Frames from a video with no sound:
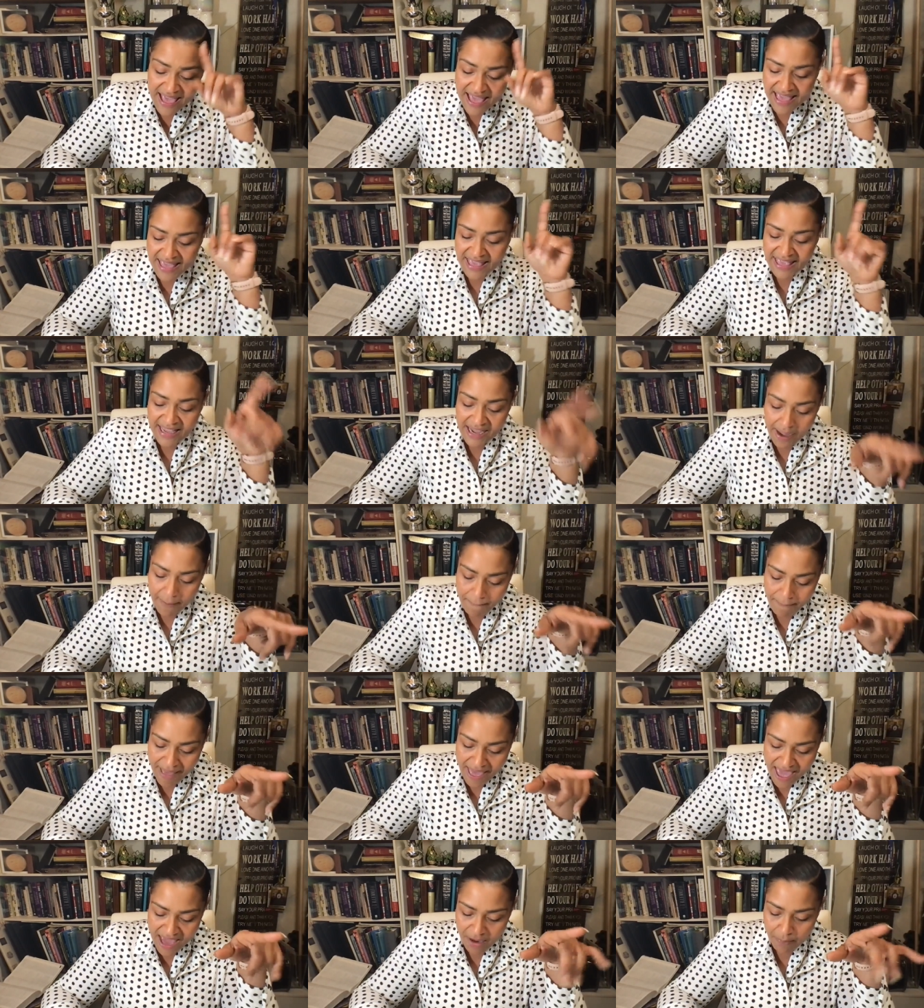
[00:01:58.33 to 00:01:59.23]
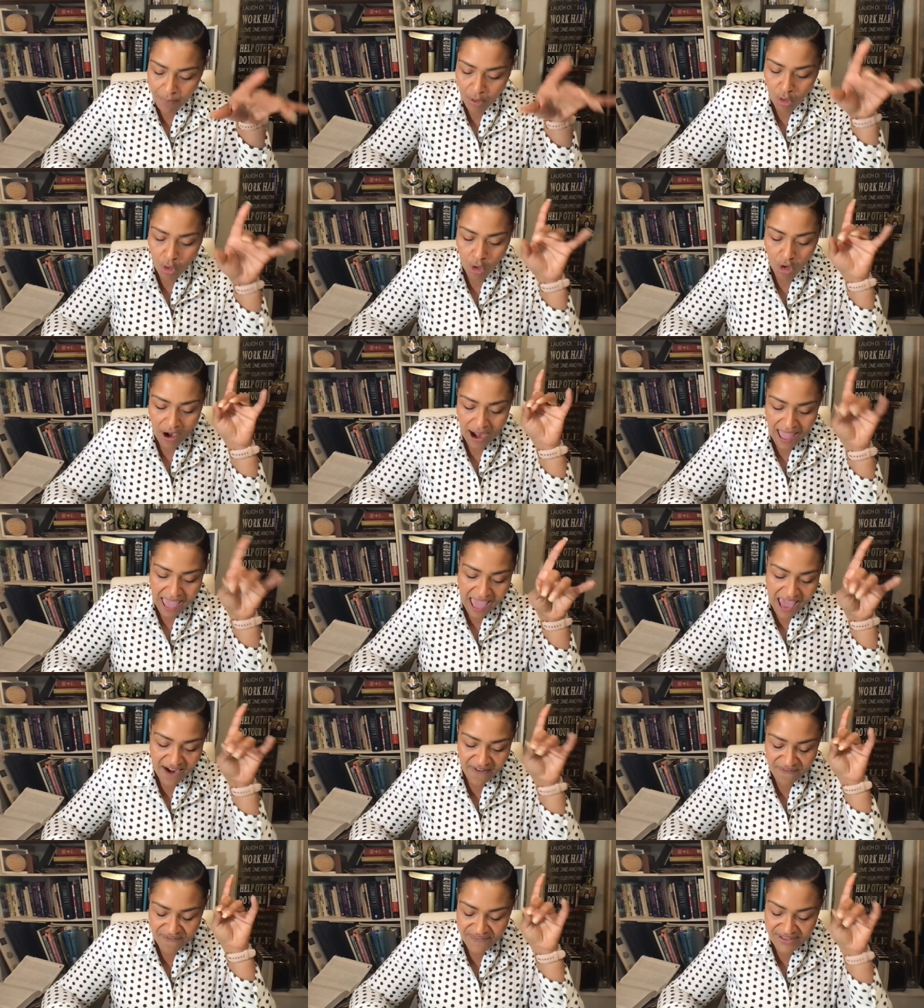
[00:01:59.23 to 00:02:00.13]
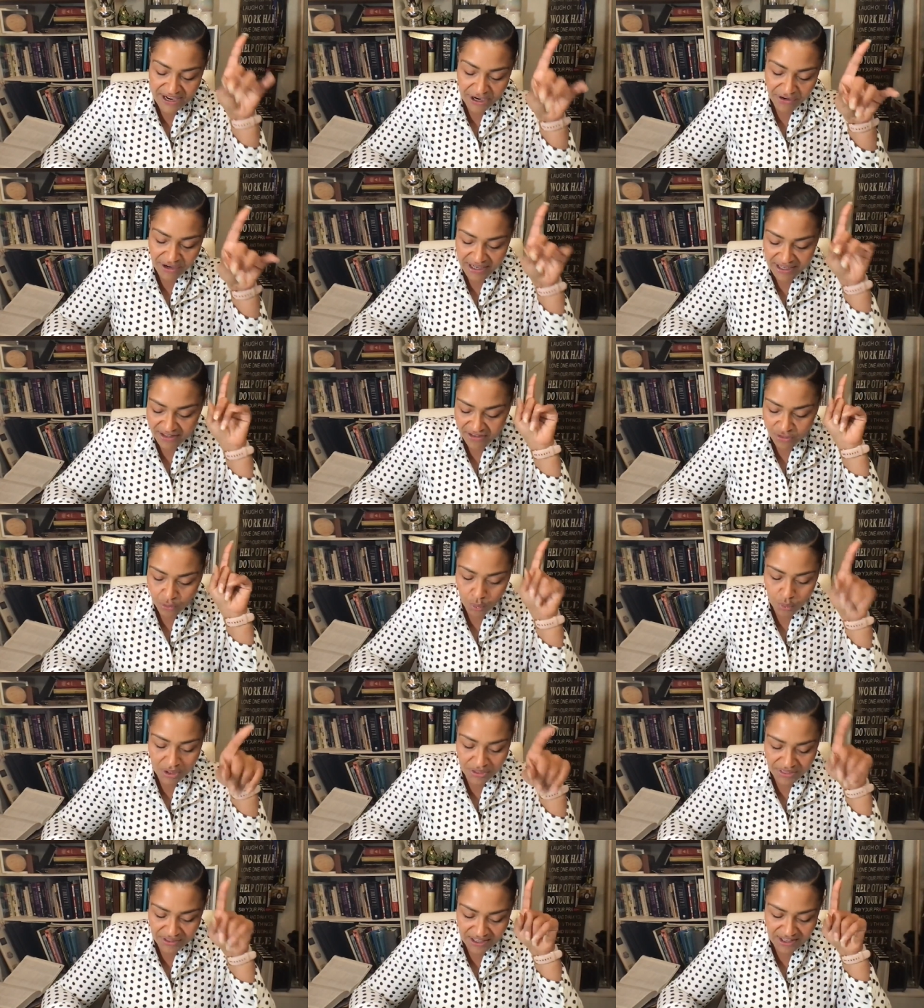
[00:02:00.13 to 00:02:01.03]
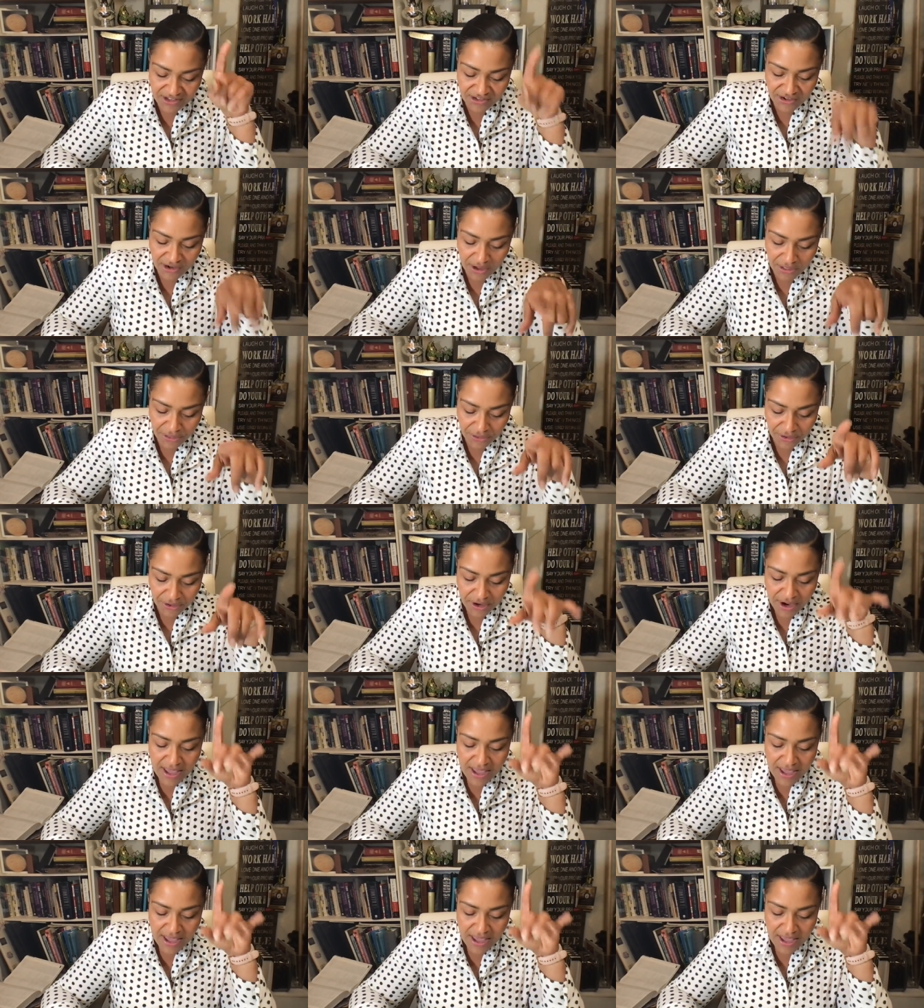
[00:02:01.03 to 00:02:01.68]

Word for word: incompatible or at variance with each other.